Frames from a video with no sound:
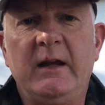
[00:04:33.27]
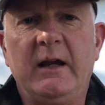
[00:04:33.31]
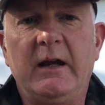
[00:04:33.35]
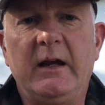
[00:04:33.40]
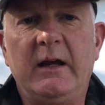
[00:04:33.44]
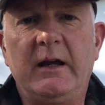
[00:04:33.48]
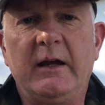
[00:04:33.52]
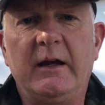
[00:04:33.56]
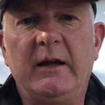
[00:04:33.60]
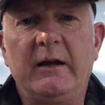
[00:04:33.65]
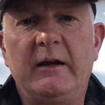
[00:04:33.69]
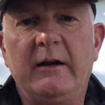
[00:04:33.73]

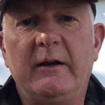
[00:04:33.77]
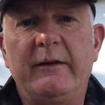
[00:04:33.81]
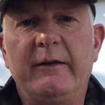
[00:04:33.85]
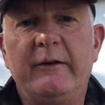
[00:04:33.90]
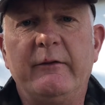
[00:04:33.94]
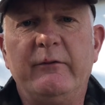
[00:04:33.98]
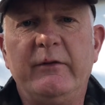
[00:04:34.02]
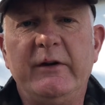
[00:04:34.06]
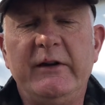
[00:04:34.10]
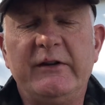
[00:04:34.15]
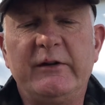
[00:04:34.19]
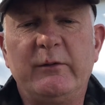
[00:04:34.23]
Uh,
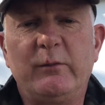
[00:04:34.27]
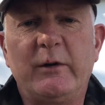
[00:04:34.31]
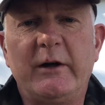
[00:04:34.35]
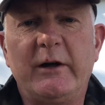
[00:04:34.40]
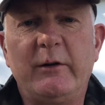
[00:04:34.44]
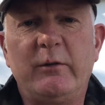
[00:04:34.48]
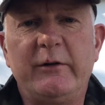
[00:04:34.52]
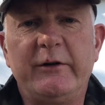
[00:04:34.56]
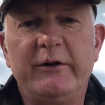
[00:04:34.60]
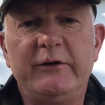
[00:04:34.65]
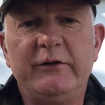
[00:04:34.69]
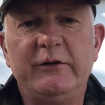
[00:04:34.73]
the reason why I
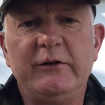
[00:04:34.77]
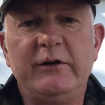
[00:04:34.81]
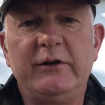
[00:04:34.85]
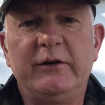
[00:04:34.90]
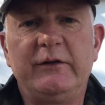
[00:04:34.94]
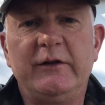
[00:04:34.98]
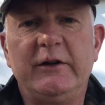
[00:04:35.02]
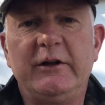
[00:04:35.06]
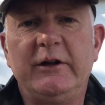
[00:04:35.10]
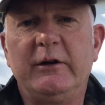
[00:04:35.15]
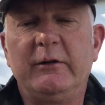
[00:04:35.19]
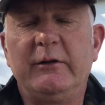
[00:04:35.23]
want to do
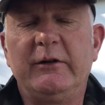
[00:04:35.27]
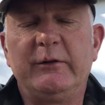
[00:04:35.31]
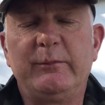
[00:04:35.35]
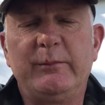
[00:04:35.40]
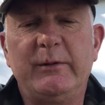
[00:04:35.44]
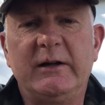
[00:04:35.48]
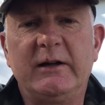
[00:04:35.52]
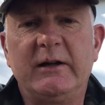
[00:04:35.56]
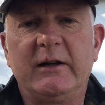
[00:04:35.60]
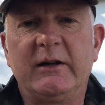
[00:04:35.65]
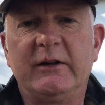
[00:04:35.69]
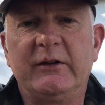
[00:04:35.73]
this video is
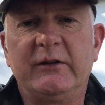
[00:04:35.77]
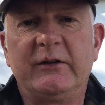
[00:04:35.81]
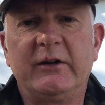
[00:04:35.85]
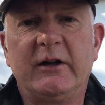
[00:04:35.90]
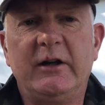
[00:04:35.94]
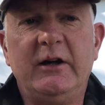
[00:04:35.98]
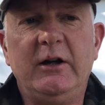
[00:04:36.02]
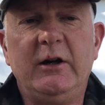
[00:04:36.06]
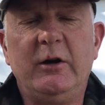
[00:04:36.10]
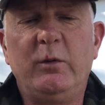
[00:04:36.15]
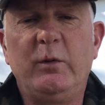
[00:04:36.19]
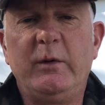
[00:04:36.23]
because
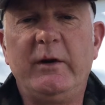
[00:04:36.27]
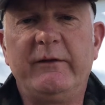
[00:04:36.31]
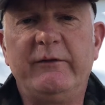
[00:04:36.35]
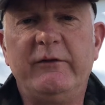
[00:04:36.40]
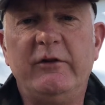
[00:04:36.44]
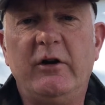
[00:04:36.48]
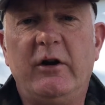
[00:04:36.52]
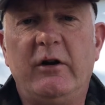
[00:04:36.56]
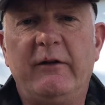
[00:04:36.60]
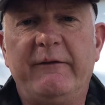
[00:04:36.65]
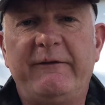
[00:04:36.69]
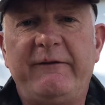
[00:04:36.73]
we have
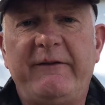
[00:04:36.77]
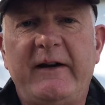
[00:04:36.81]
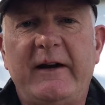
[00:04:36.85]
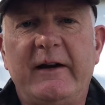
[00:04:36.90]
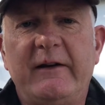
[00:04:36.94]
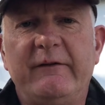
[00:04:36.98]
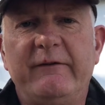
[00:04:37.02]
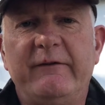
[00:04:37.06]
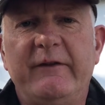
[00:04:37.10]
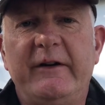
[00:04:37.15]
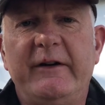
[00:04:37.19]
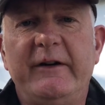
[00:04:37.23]
not
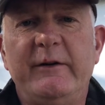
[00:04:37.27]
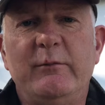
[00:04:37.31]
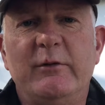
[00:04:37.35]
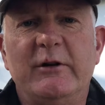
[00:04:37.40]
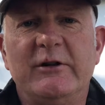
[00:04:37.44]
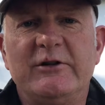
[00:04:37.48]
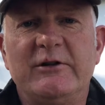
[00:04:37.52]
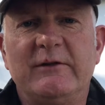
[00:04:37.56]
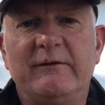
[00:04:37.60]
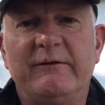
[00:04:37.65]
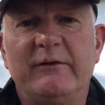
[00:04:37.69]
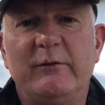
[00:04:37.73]
found very
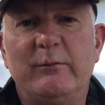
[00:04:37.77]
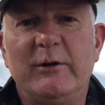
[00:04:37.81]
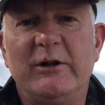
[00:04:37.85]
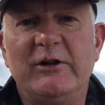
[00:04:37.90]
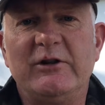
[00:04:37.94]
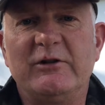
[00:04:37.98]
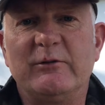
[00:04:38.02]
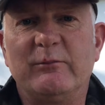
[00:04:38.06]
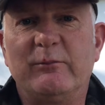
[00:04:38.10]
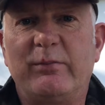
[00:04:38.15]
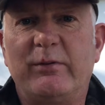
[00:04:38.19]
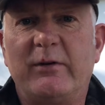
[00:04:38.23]
much
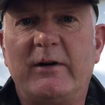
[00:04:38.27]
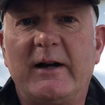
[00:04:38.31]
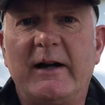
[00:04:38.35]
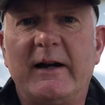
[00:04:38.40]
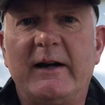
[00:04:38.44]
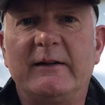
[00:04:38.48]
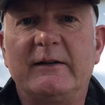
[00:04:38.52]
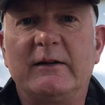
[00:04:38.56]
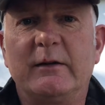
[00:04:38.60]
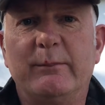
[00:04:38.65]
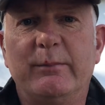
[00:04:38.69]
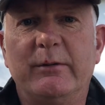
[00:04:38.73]
information
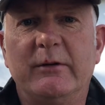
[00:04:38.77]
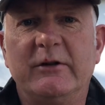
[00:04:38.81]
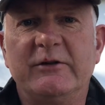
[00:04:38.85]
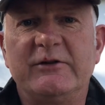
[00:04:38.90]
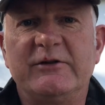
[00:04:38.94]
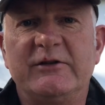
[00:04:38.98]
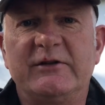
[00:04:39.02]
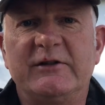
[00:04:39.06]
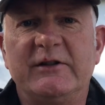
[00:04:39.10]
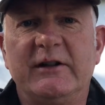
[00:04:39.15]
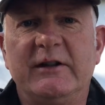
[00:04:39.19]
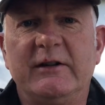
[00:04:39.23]
prior to
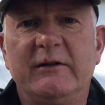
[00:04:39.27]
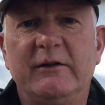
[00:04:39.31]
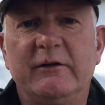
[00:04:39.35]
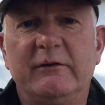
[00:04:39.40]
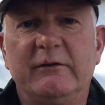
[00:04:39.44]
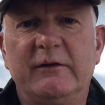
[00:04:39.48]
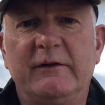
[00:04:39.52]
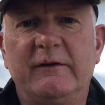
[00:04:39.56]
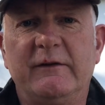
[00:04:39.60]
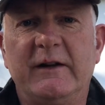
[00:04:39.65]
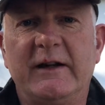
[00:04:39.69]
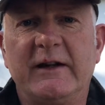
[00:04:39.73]
purchasing the
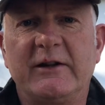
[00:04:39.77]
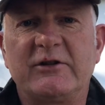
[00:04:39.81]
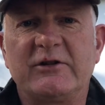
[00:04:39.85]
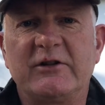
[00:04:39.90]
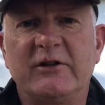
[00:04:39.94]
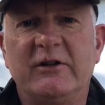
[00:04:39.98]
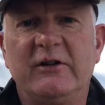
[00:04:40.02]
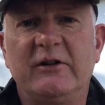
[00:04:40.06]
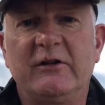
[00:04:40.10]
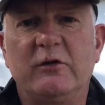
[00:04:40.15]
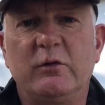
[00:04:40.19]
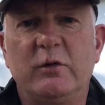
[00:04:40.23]

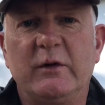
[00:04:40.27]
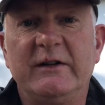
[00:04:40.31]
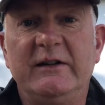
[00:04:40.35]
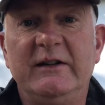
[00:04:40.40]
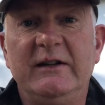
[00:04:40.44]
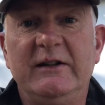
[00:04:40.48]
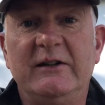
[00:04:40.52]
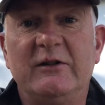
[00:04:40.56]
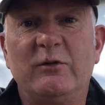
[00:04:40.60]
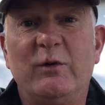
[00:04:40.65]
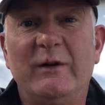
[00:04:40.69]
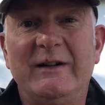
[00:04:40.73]
Reflection
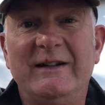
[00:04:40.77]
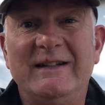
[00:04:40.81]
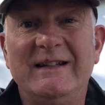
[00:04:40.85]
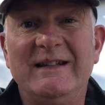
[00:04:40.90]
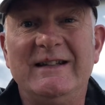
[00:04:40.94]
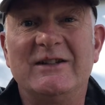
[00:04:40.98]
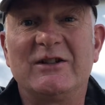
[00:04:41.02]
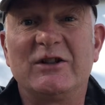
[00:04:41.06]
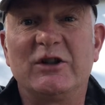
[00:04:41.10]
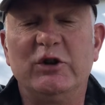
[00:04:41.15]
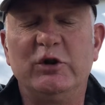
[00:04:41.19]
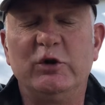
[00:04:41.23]

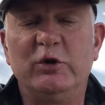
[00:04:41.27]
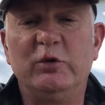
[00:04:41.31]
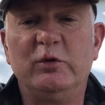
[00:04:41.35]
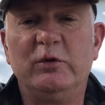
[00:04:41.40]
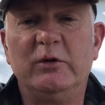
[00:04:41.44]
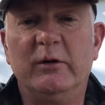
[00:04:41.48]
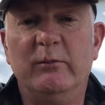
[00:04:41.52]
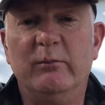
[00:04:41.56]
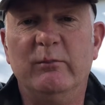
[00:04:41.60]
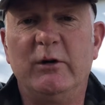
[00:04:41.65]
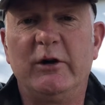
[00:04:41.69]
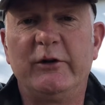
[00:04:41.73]
2022
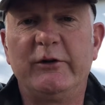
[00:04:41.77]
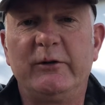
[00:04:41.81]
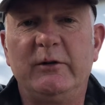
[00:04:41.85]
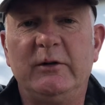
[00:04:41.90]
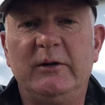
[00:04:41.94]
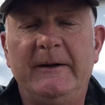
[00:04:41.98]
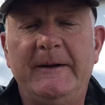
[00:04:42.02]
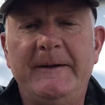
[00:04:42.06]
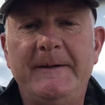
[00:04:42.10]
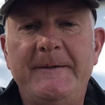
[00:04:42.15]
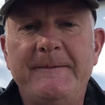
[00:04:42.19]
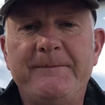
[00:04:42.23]
model
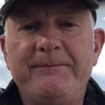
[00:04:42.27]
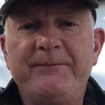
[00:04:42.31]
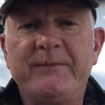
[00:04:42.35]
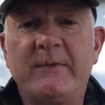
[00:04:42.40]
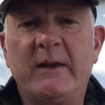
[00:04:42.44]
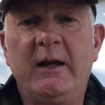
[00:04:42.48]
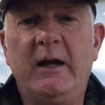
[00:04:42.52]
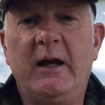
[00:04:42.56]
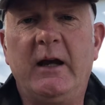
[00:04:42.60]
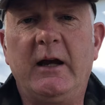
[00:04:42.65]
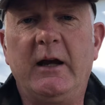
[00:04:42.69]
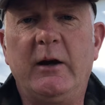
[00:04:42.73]

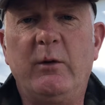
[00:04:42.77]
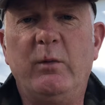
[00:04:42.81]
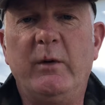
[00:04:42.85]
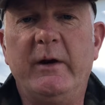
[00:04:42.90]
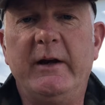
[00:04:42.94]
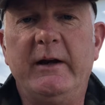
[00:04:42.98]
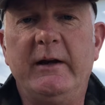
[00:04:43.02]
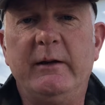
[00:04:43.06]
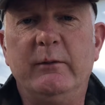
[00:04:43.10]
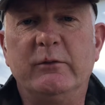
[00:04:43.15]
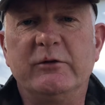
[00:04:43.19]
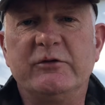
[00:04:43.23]
uh,
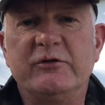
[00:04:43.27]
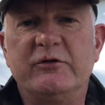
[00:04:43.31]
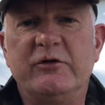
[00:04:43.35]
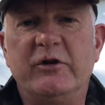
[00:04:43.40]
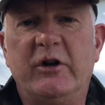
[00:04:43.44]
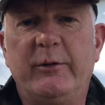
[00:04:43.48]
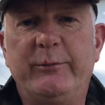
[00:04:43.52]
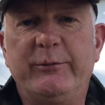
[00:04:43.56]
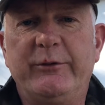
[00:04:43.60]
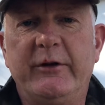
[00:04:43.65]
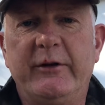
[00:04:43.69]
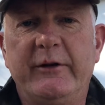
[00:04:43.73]
when it was
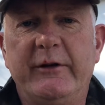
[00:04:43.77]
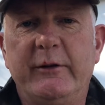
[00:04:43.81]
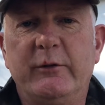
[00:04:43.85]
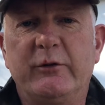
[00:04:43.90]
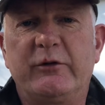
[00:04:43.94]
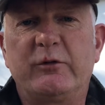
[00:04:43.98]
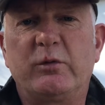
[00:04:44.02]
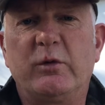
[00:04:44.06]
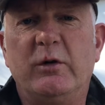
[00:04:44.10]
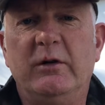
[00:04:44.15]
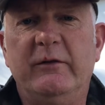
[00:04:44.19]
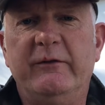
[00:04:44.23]
dropped that the
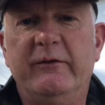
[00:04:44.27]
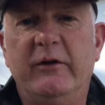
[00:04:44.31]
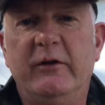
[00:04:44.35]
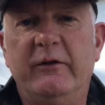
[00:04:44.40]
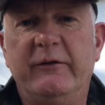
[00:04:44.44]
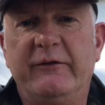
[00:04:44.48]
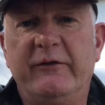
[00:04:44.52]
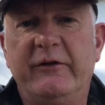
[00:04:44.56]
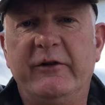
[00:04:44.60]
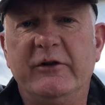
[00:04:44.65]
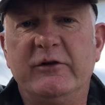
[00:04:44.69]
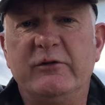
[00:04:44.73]
12
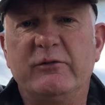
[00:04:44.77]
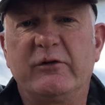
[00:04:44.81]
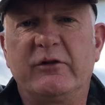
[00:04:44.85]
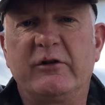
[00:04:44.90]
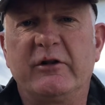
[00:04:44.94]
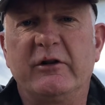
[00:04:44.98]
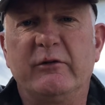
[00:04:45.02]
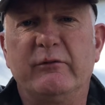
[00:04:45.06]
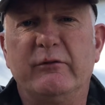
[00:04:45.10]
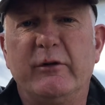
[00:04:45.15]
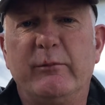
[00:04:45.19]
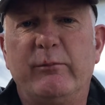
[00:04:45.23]
volt fridge was
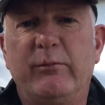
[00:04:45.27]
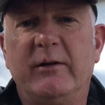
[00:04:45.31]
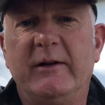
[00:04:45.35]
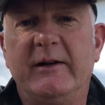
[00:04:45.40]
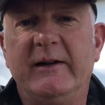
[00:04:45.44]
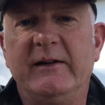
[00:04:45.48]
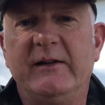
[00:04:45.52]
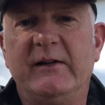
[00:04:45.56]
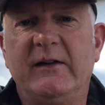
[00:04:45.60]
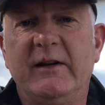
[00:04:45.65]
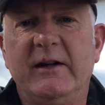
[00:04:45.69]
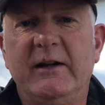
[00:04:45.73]
going to
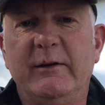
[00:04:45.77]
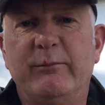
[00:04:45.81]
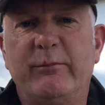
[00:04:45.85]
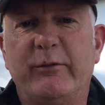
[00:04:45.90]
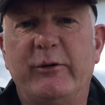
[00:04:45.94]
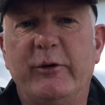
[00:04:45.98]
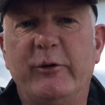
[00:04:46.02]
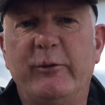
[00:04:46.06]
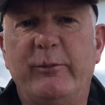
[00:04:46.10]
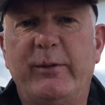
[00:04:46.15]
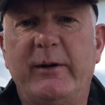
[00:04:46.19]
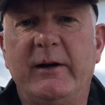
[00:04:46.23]
replace the
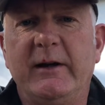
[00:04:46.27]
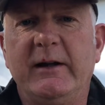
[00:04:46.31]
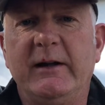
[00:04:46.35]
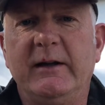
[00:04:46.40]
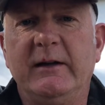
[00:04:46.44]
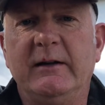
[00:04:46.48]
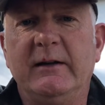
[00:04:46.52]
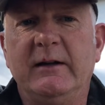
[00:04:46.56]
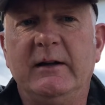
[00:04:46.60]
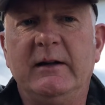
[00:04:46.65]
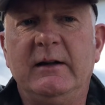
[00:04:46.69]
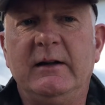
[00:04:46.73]

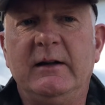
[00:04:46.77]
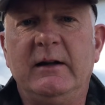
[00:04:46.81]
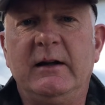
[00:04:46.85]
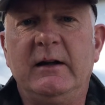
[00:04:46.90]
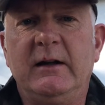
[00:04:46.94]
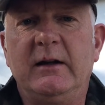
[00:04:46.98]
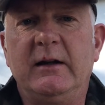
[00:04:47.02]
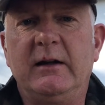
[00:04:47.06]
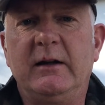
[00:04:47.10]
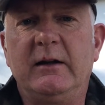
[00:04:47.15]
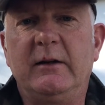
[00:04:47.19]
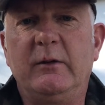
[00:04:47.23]
propane
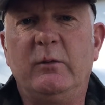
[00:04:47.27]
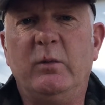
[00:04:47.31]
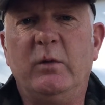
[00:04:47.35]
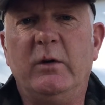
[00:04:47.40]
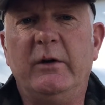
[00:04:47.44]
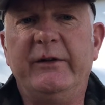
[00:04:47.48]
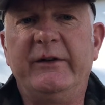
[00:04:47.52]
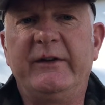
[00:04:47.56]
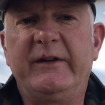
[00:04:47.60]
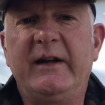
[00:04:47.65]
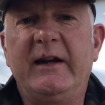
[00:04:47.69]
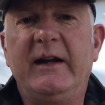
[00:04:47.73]
uh,
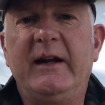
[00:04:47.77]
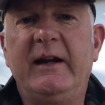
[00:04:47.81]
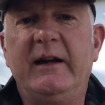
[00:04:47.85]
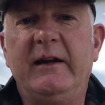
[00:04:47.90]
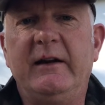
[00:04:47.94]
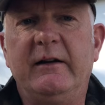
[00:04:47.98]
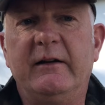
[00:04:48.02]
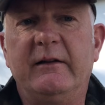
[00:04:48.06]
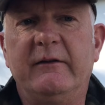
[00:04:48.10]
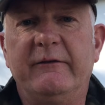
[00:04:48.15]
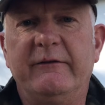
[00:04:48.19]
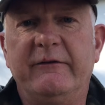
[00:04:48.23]

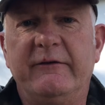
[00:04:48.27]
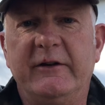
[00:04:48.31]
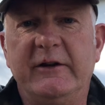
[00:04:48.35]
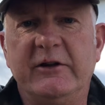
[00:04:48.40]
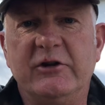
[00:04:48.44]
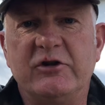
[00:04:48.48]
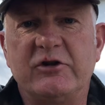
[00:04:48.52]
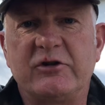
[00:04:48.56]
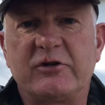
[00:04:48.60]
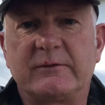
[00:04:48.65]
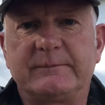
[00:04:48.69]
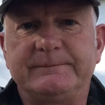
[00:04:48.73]
110
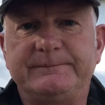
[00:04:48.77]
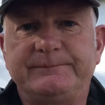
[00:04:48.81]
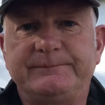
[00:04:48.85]
fridge.